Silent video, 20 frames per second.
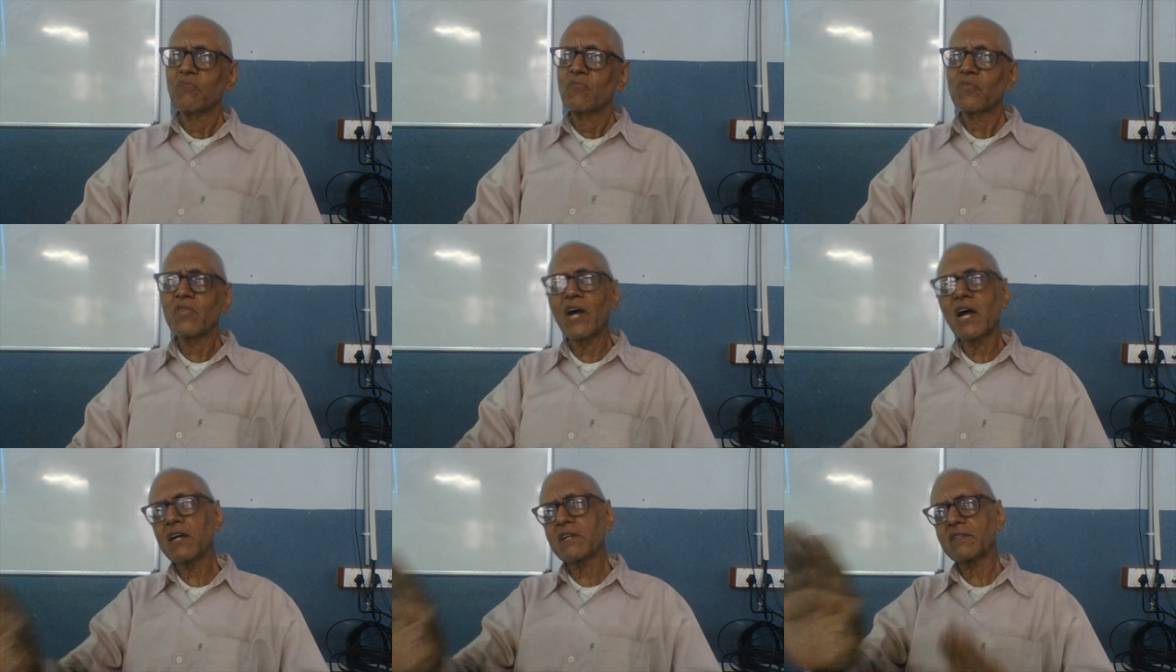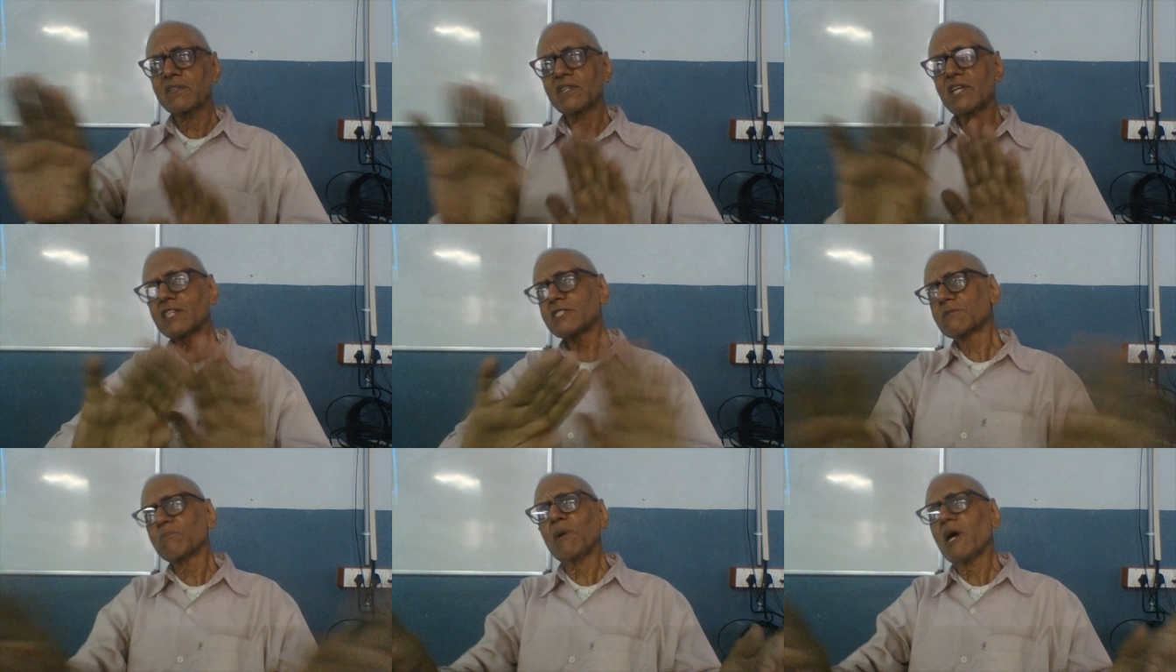that
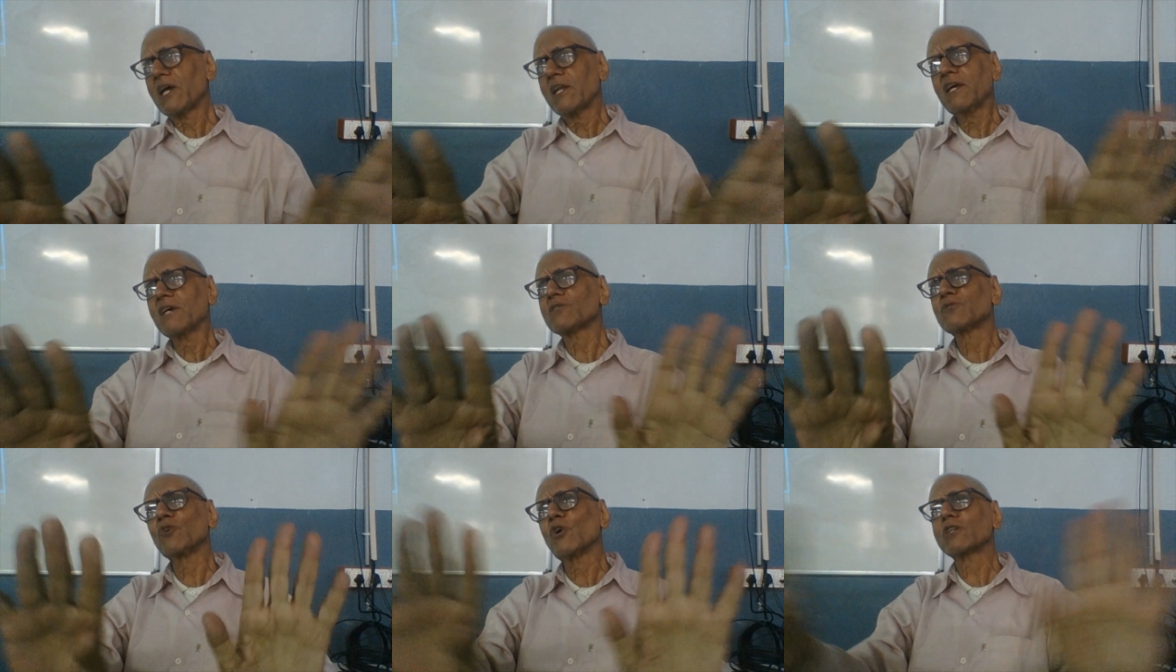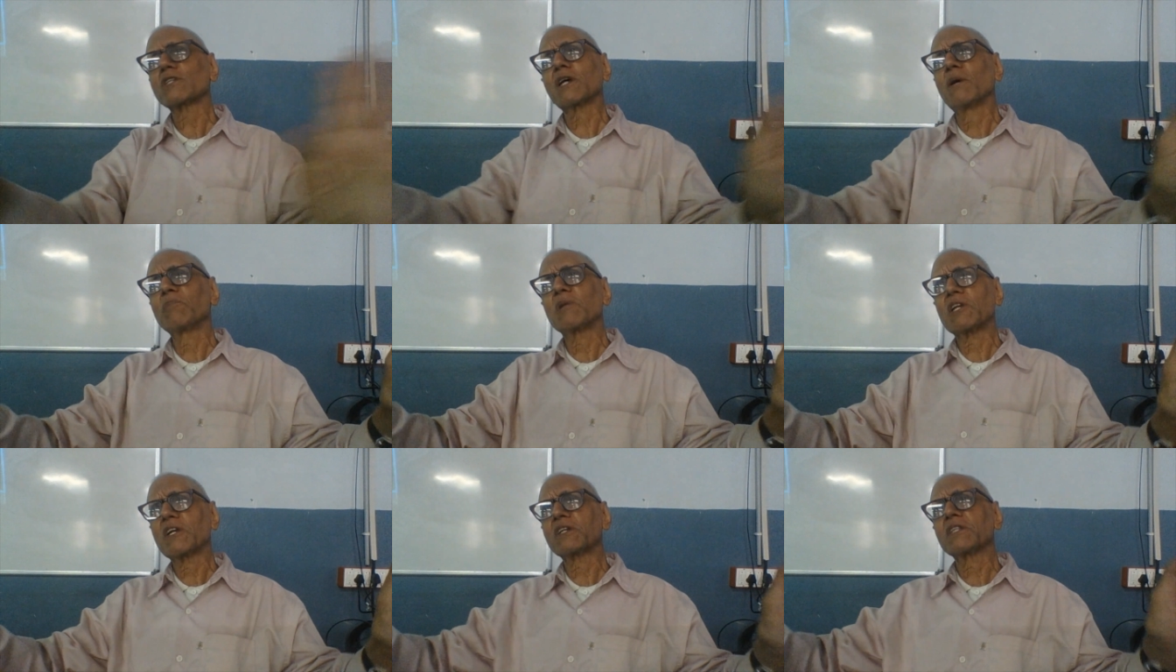this man has not
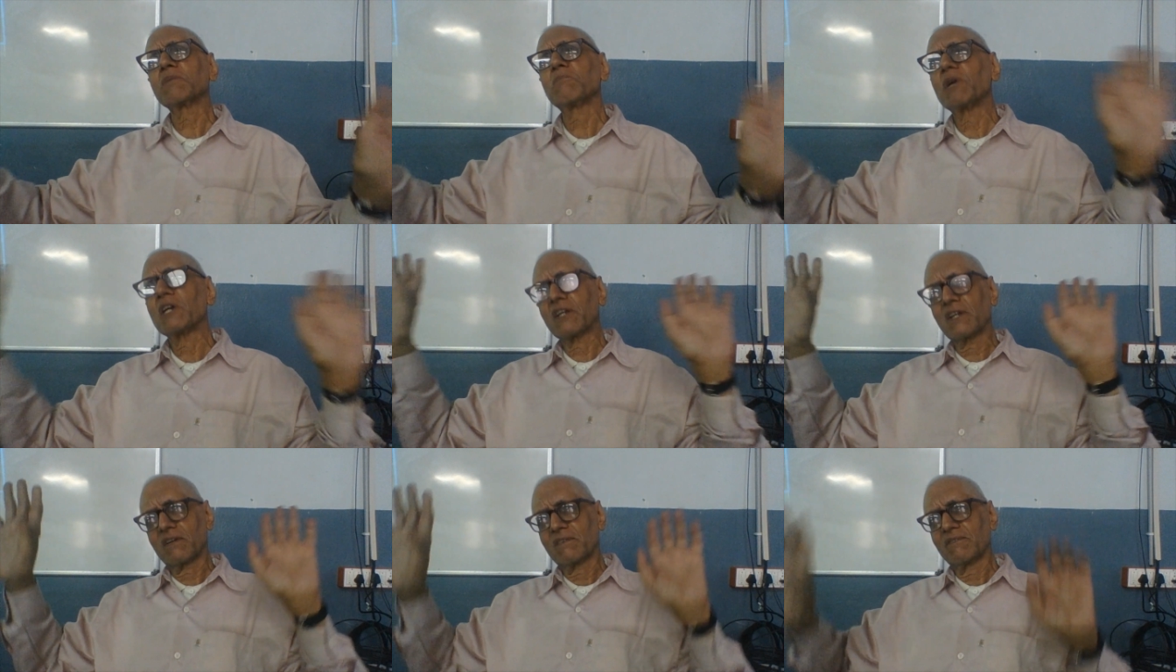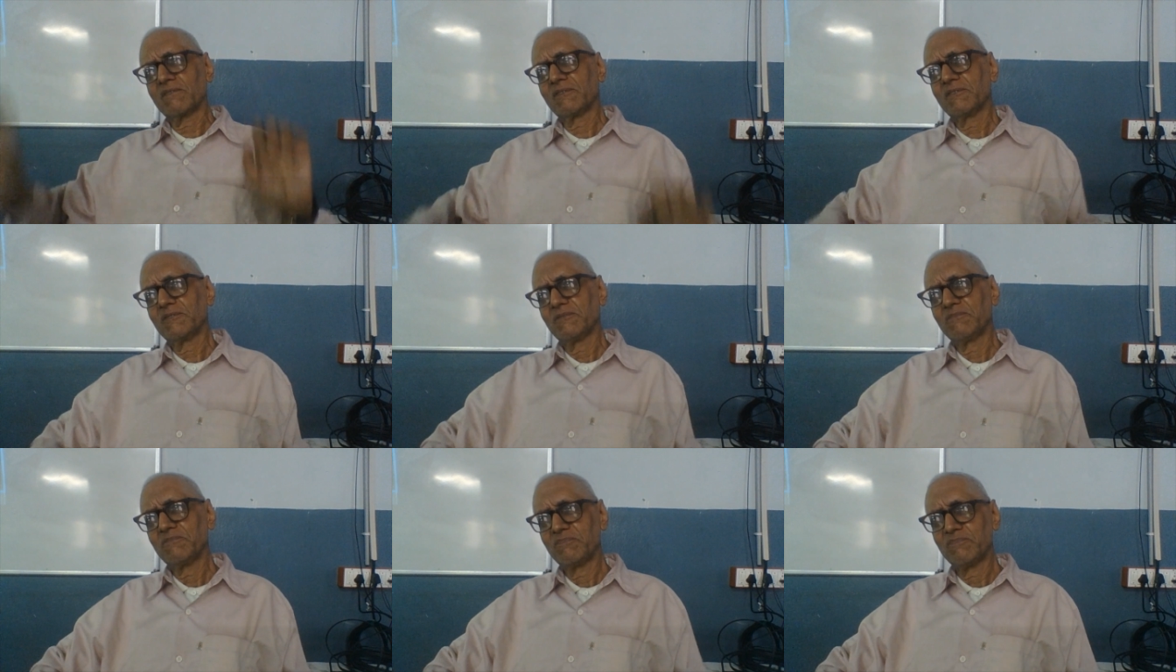committed the murder.
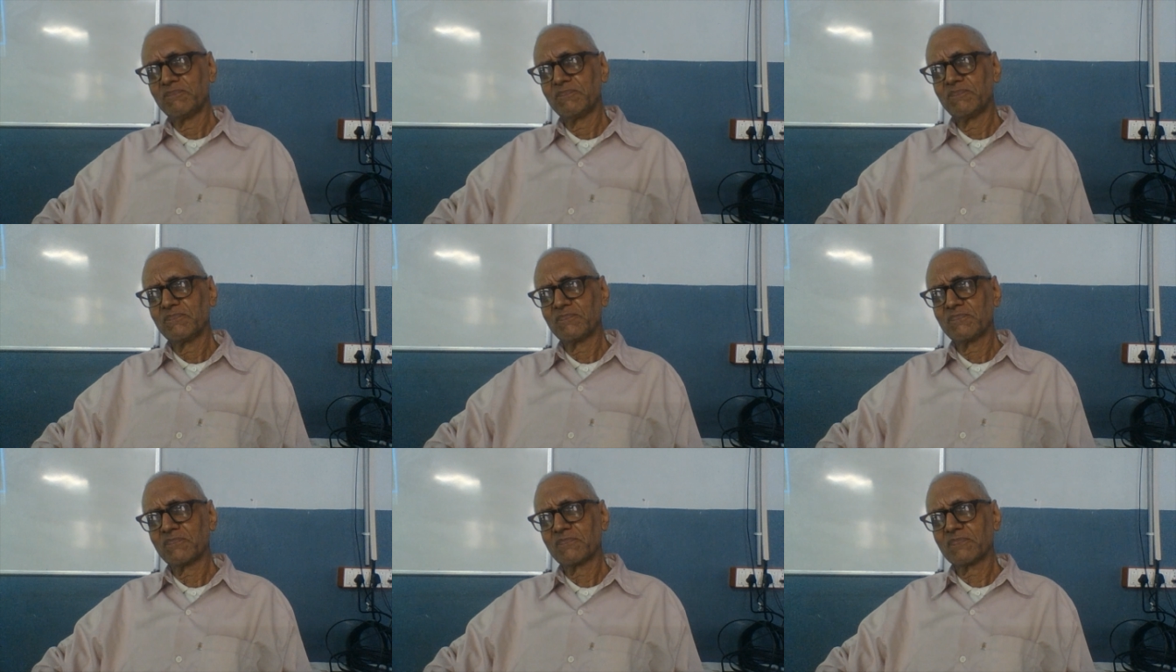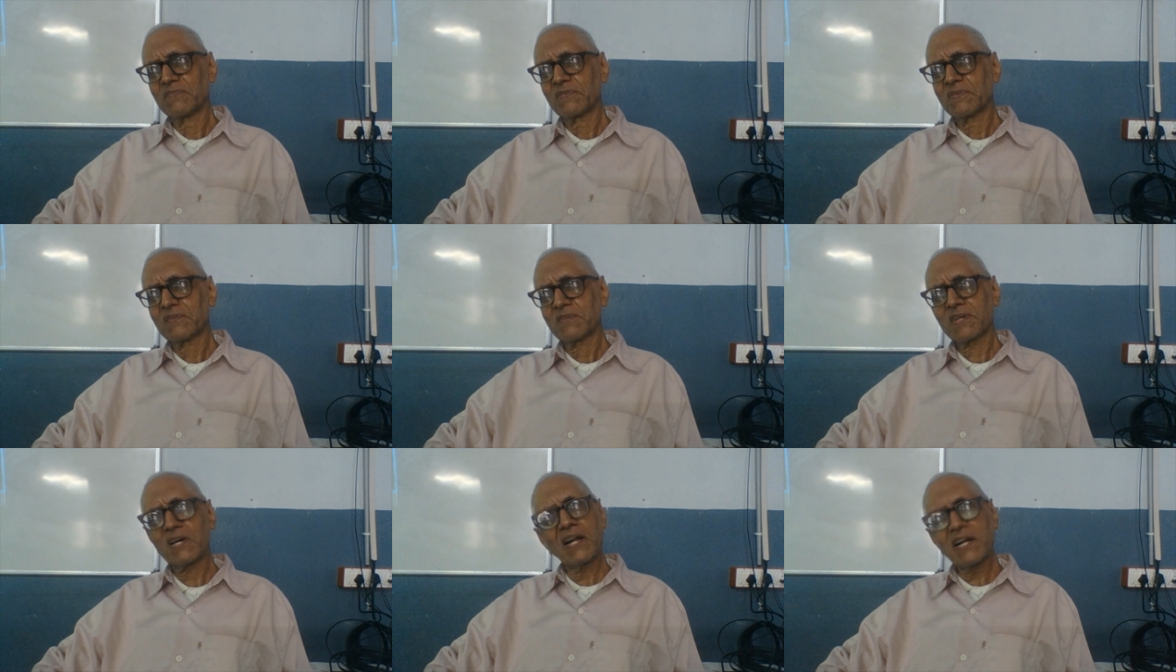
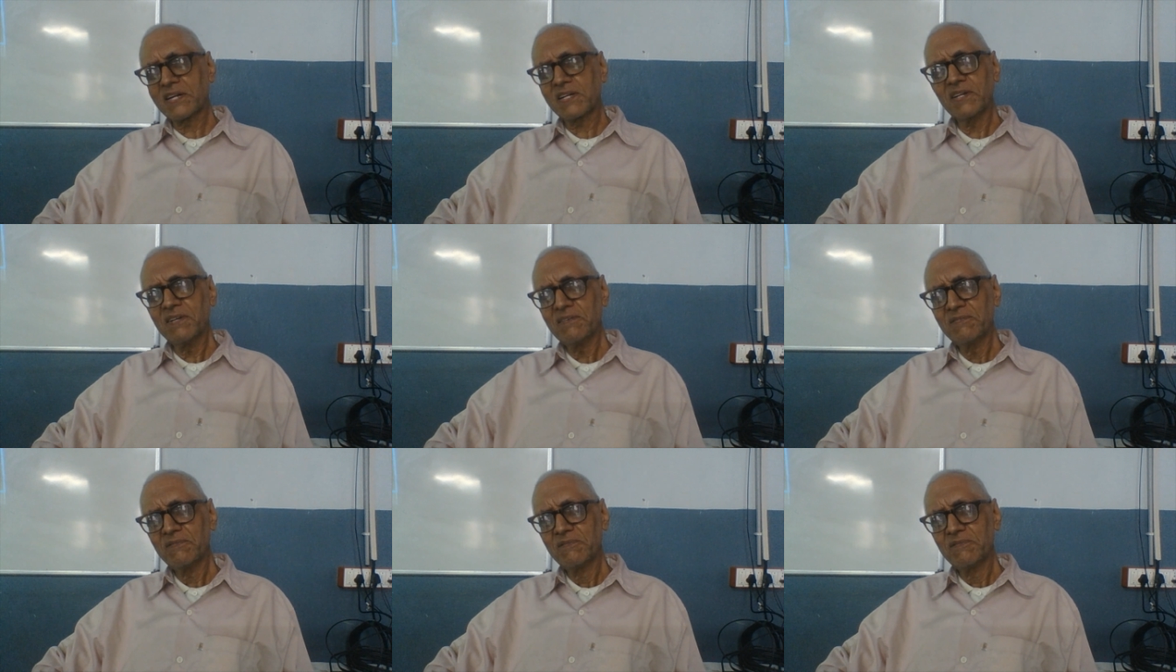Correct, no?